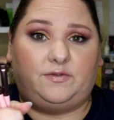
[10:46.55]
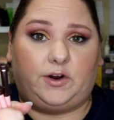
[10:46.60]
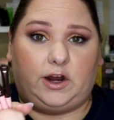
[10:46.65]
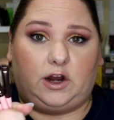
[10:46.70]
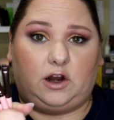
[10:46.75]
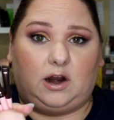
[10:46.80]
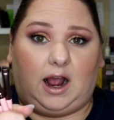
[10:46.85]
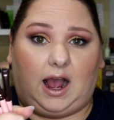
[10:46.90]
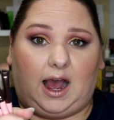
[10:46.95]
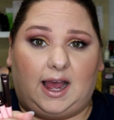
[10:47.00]
for
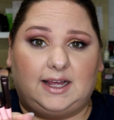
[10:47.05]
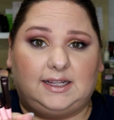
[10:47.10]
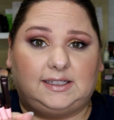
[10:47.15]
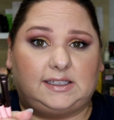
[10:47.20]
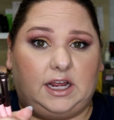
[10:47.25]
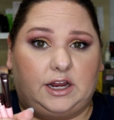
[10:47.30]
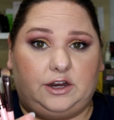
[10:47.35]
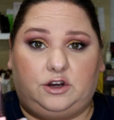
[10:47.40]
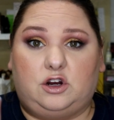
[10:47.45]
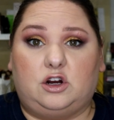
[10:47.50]
your
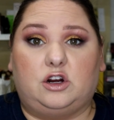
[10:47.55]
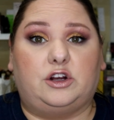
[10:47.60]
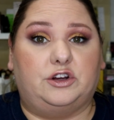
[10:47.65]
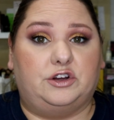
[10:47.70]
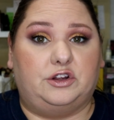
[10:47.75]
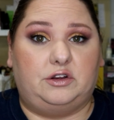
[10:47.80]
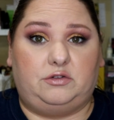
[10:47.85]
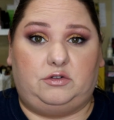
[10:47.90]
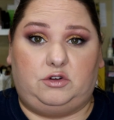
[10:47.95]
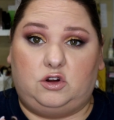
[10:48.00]
eyes and you're
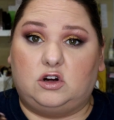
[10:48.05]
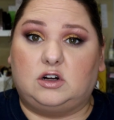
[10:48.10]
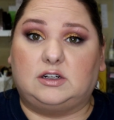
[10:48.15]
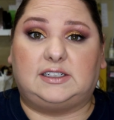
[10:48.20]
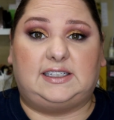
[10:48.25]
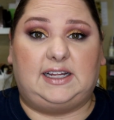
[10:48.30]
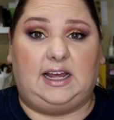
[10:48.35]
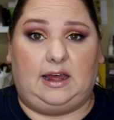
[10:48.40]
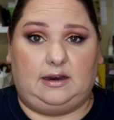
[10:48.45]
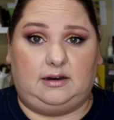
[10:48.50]
good. You're
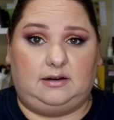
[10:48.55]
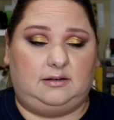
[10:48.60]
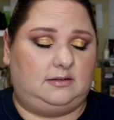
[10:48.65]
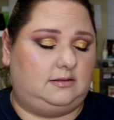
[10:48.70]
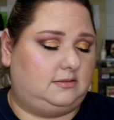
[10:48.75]
set.